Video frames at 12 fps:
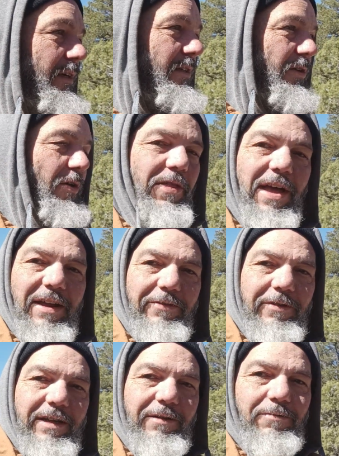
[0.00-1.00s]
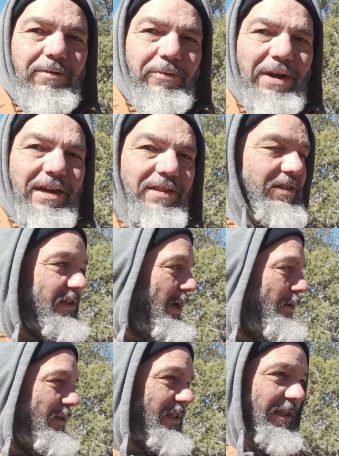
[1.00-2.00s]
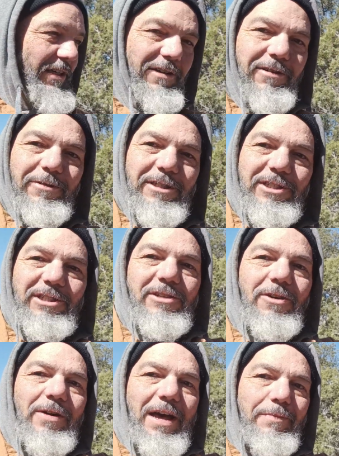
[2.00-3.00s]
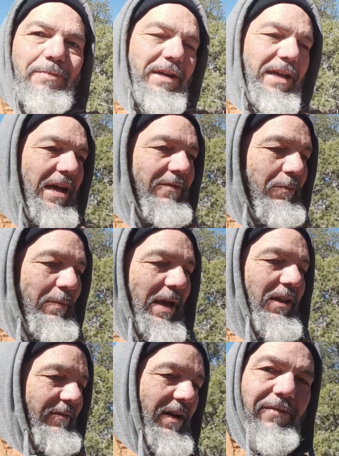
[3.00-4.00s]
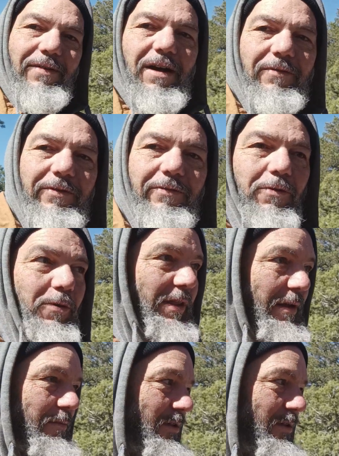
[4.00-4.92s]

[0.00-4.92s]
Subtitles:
So thankfully, when we had these goats here, we just so happened to have a bale of alfalfa for them.